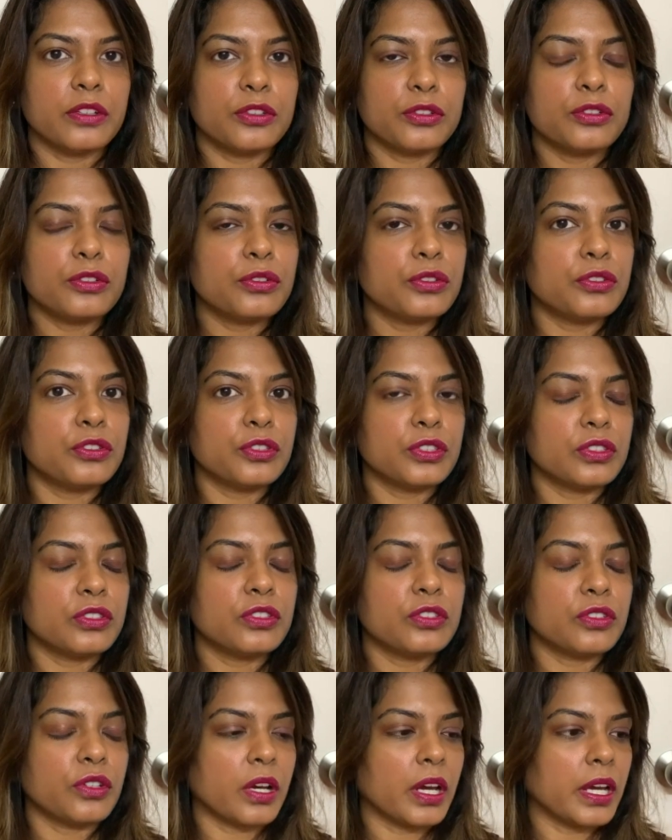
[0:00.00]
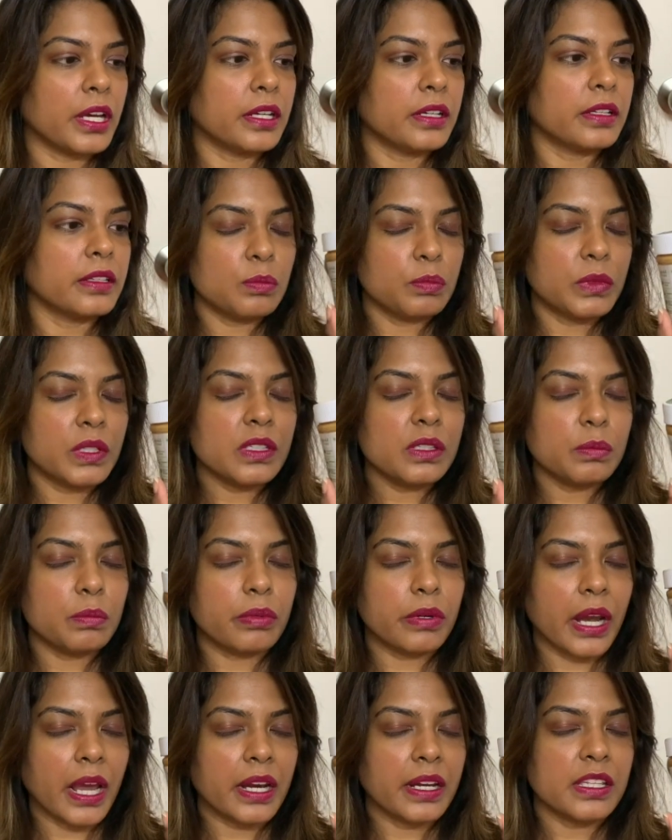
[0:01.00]
You should just try it. This
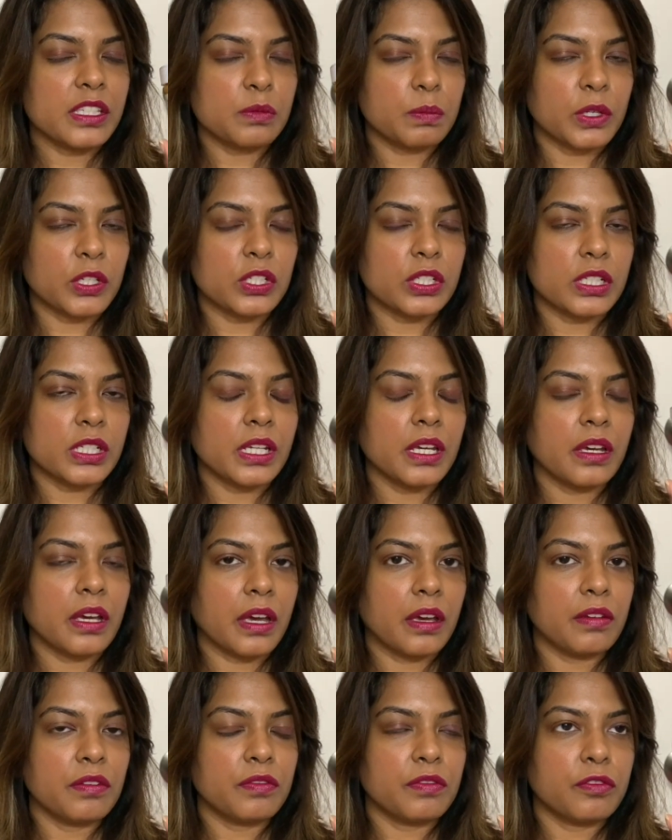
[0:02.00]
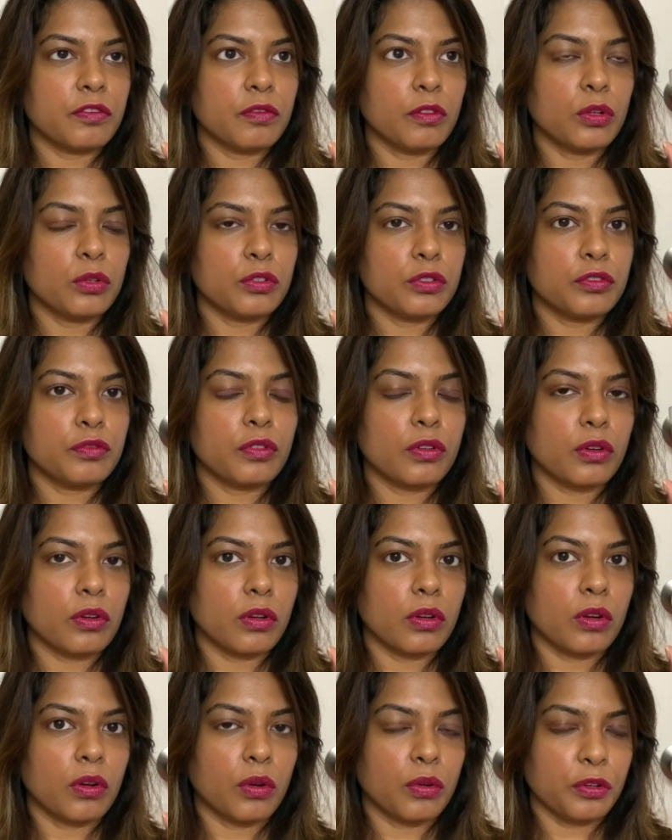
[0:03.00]
brand especially, I've looked for a
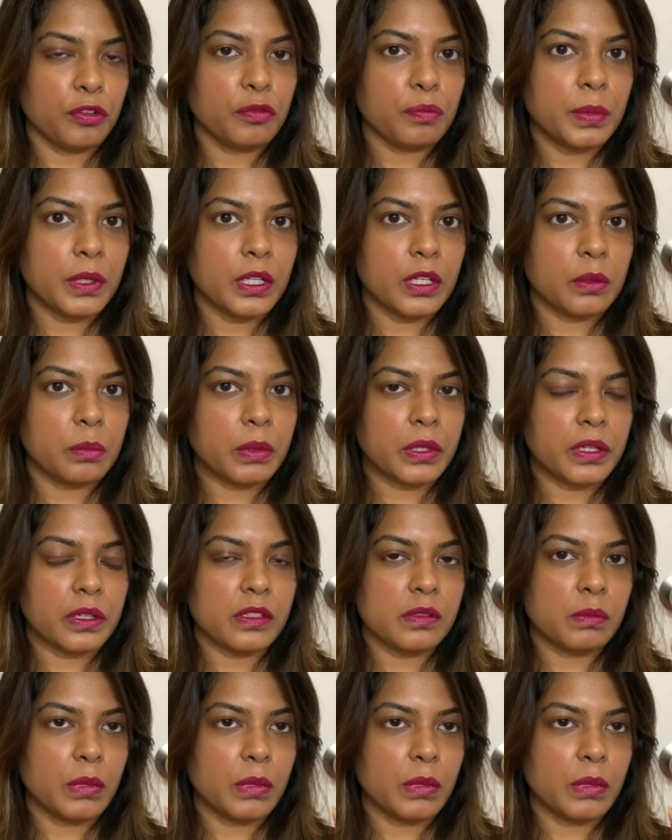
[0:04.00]
lot of peanut butters.